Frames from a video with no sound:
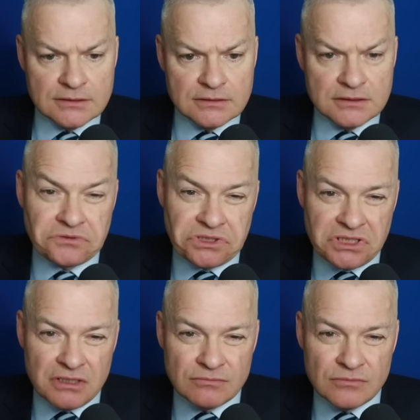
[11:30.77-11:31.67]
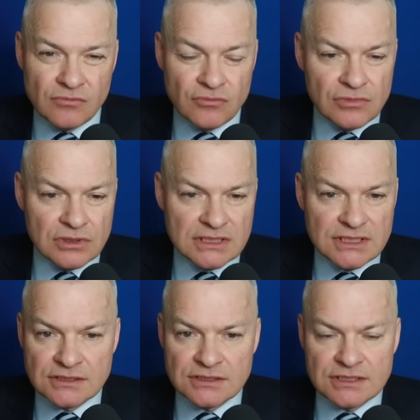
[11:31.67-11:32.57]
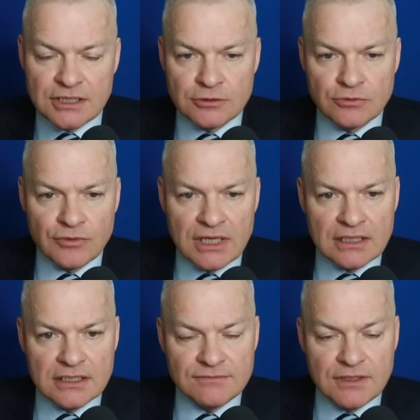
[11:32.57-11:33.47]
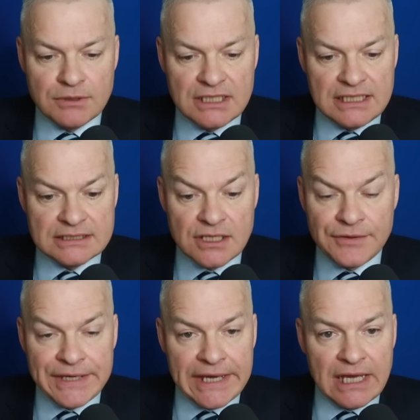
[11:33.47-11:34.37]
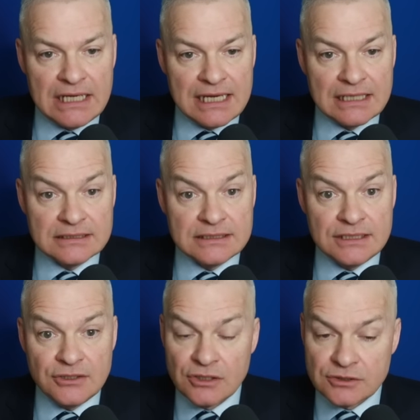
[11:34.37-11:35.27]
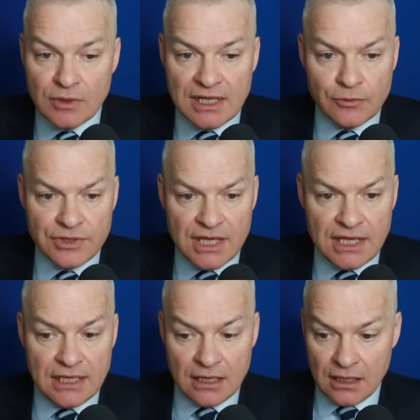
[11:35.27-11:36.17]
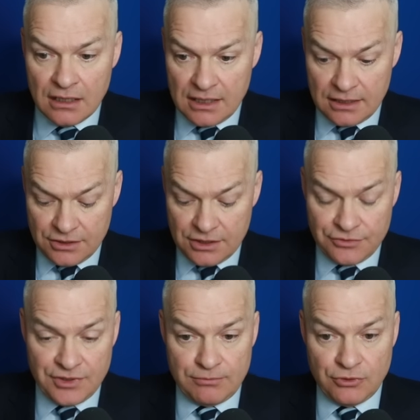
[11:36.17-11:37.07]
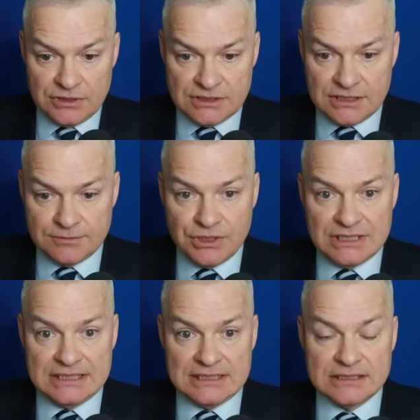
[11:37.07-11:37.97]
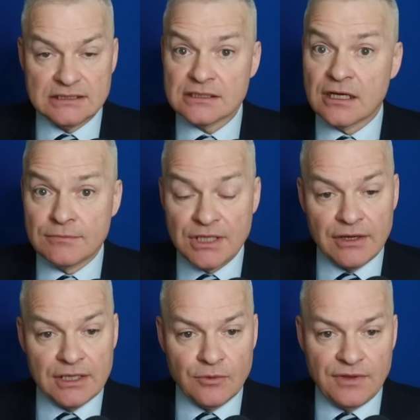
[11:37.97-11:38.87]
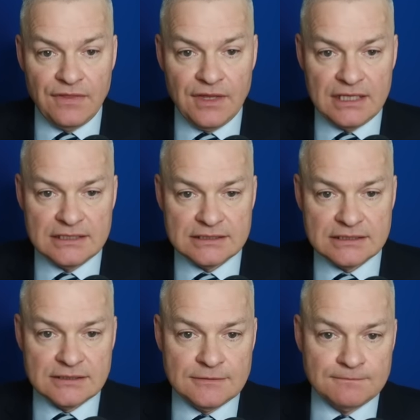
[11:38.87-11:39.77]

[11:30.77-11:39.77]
So this isn't a terrible rack leave. Double E is okay, and D goes well with E, and 33 points is pretty decent. I'm going with this.